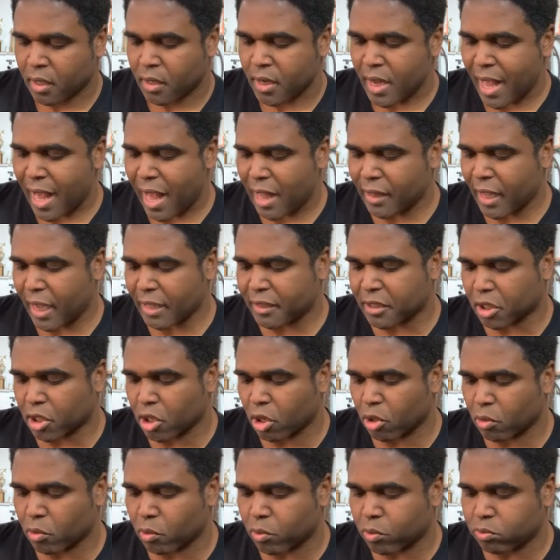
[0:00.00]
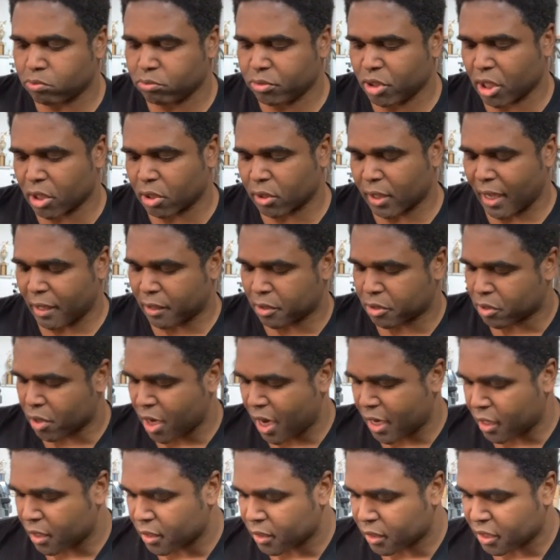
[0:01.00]
Now I like to go, you know, like
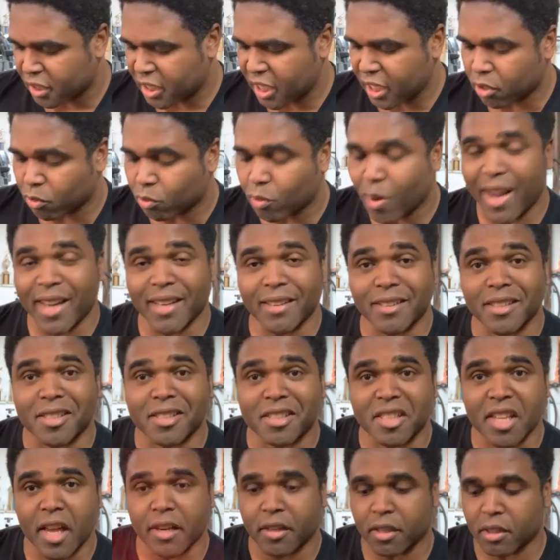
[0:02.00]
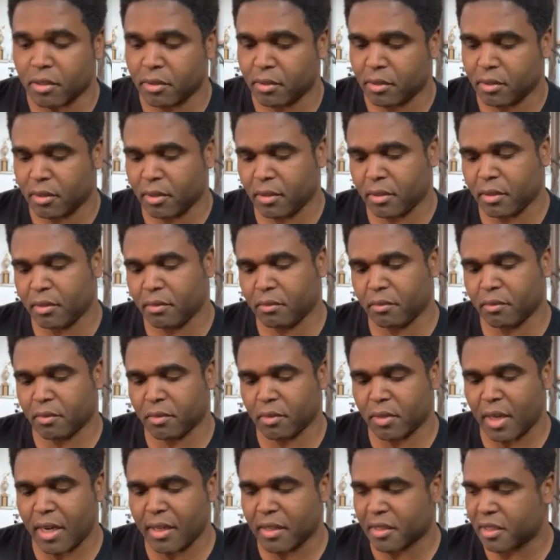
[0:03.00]
try to get it right in the center,
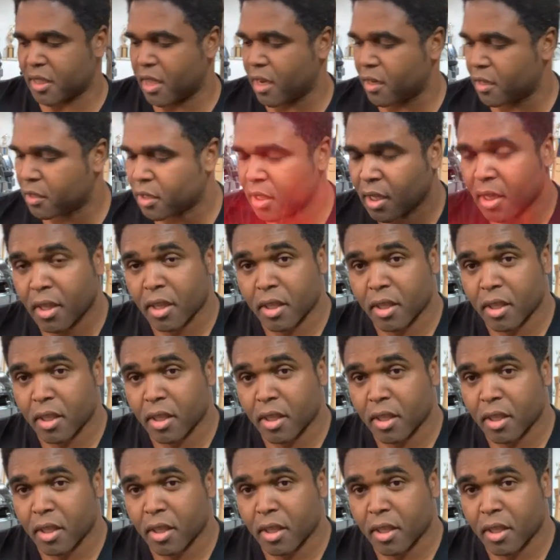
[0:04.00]
right in the center.